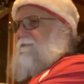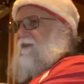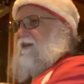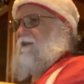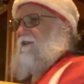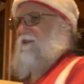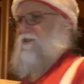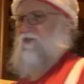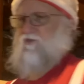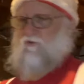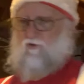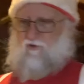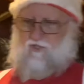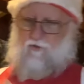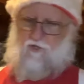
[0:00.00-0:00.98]
This is
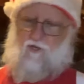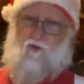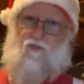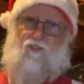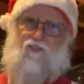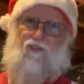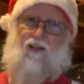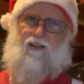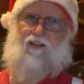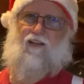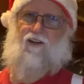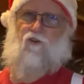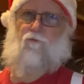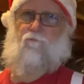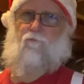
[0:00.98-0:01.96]
real simple. You notice I got a
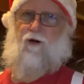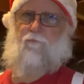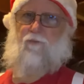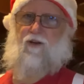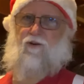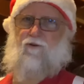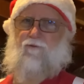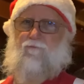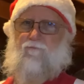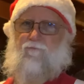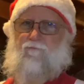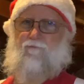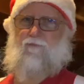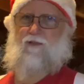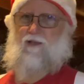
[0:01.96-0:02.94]
little bump here?
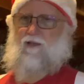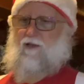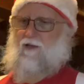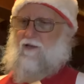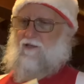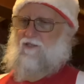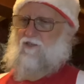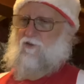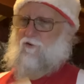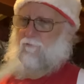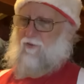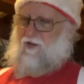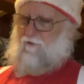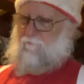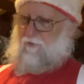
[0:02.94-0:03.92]
It's a little
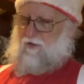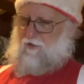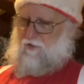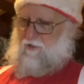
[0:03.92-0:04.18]
bump.